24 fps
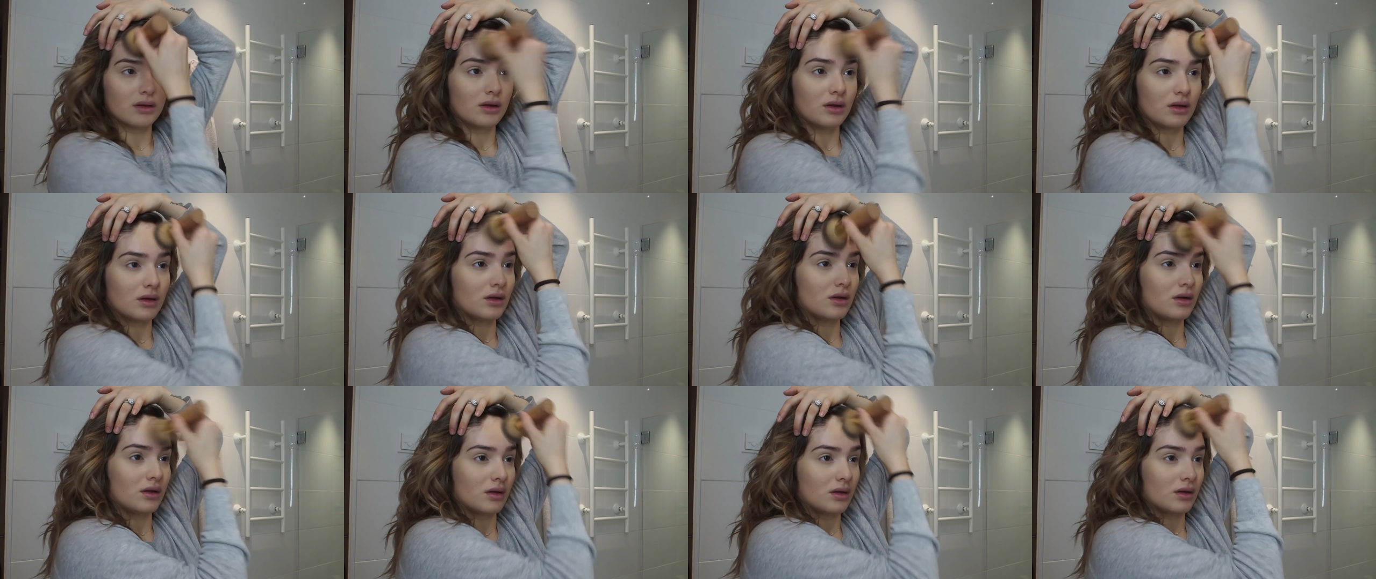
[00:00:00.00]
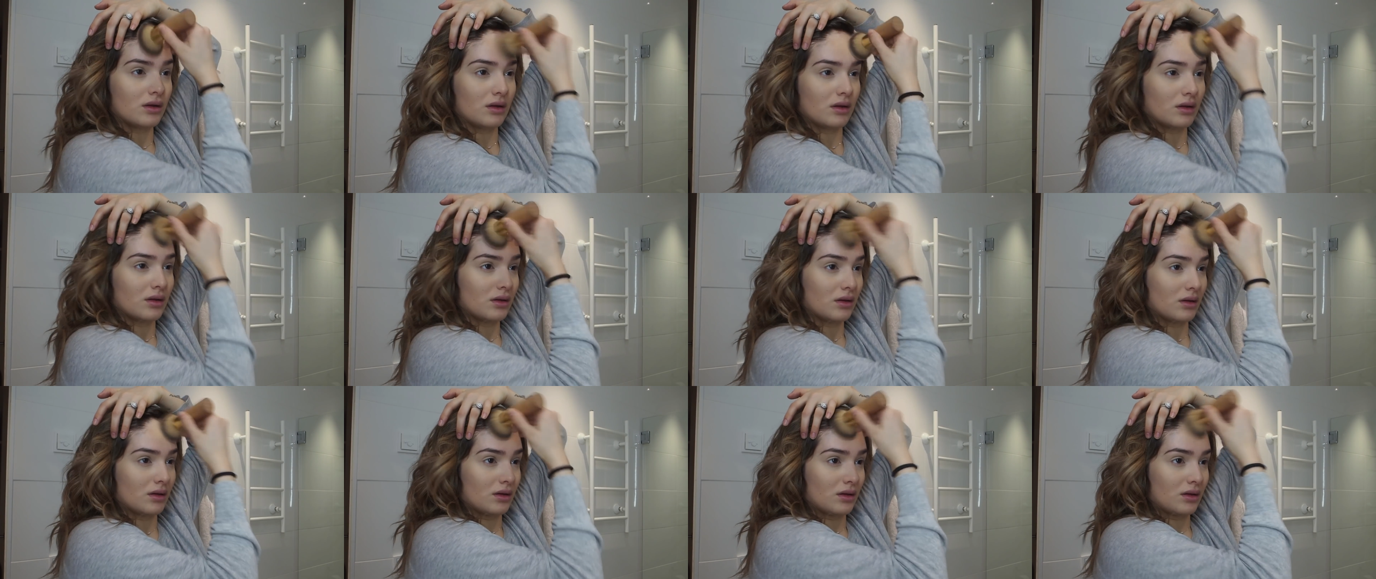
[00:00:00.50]

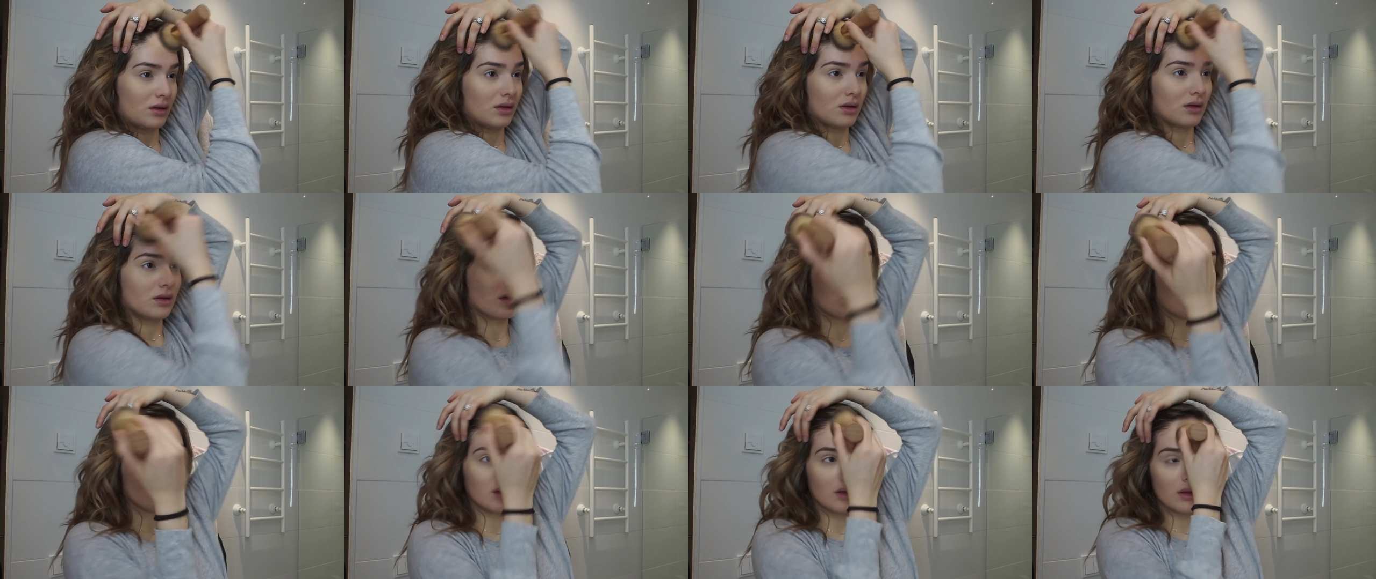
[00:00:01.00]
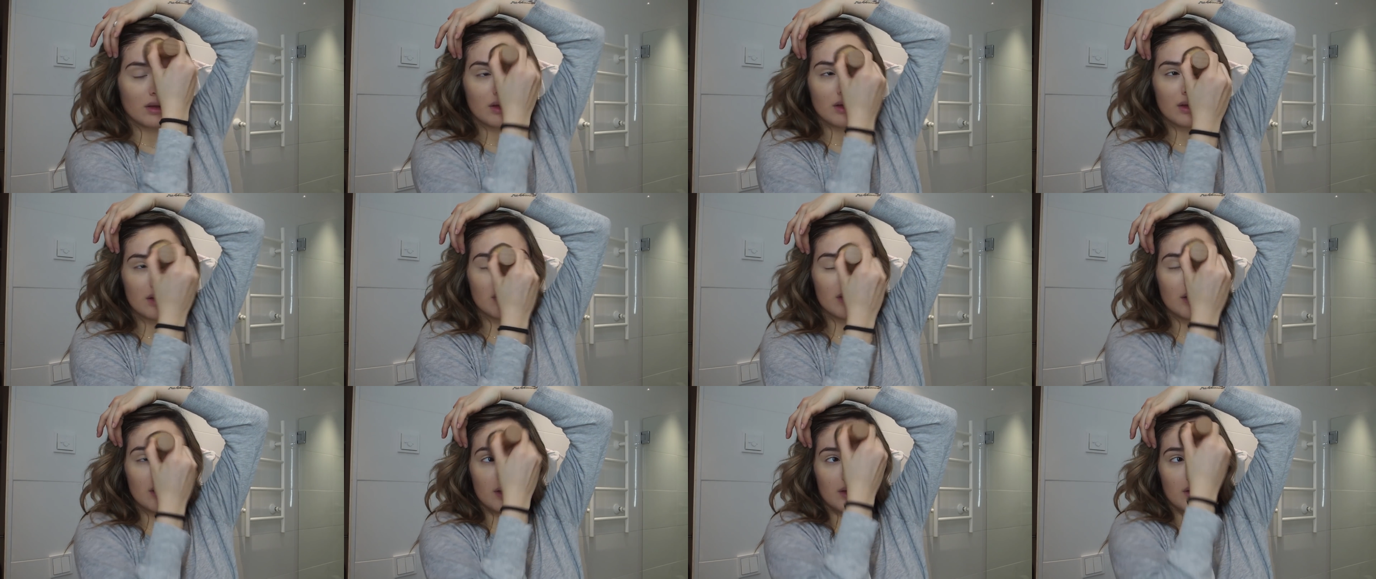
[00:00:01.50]

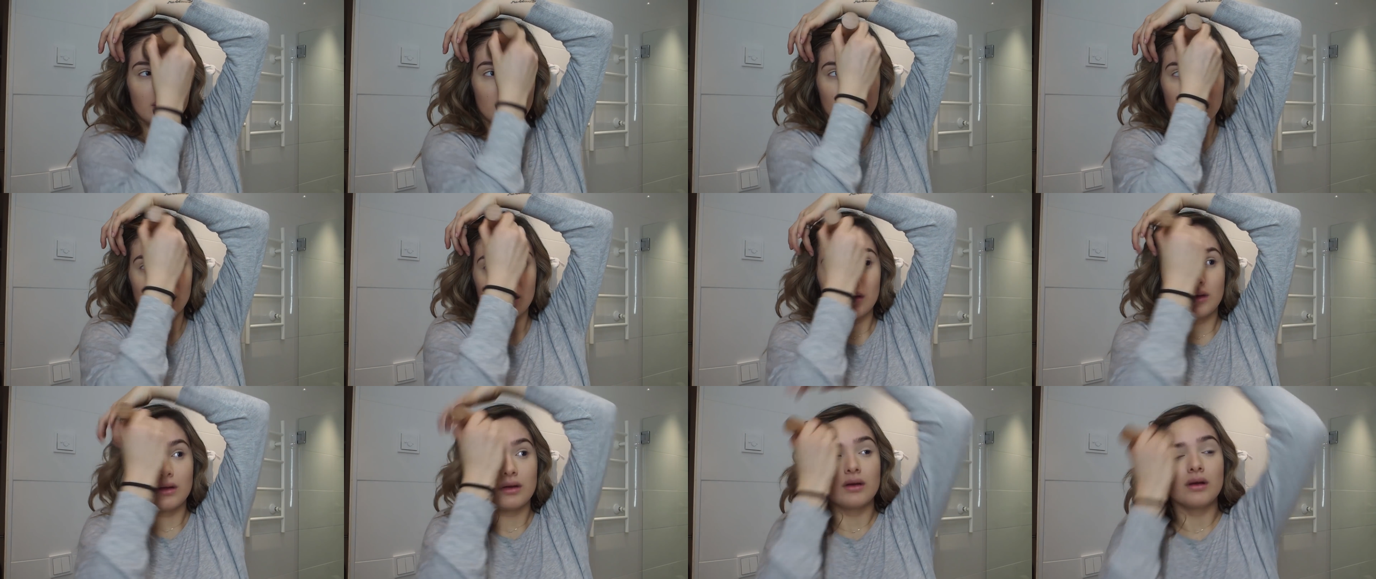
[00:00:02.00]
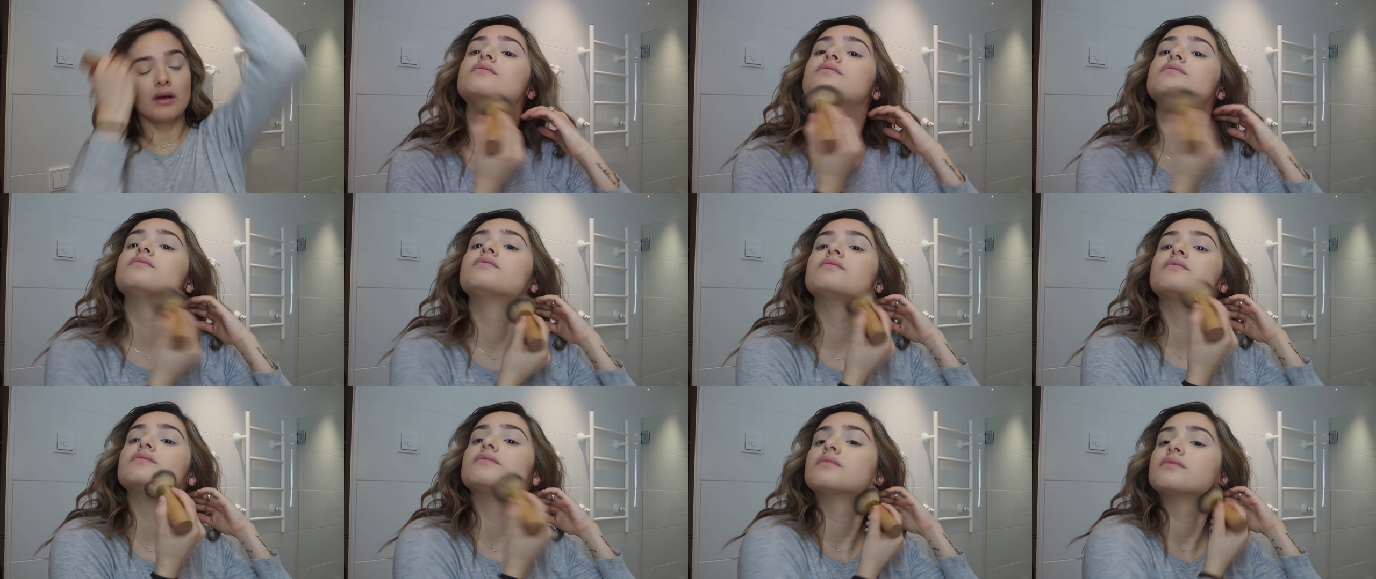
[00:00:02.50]

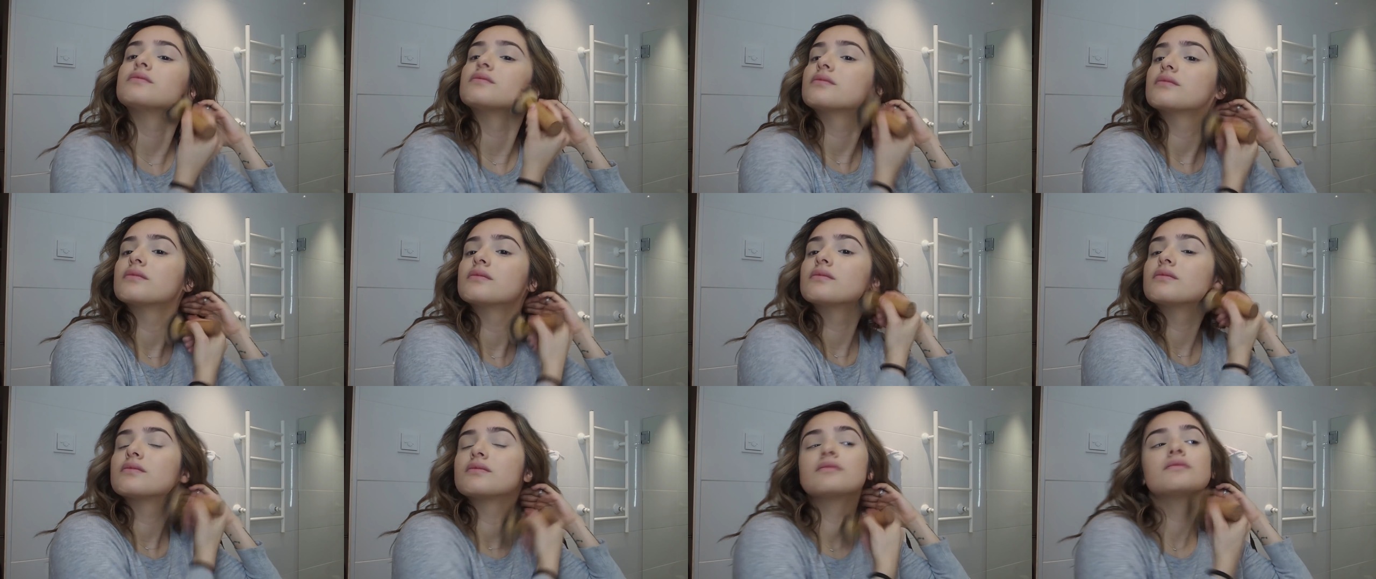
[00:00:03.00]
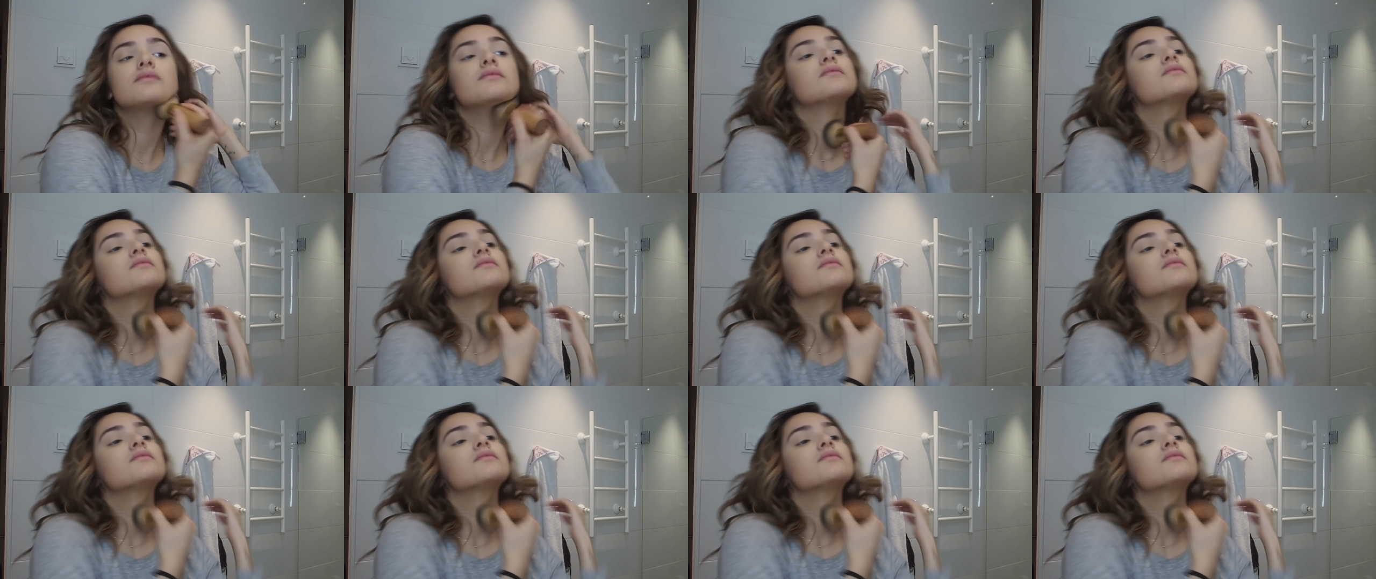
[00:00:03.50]
(silence)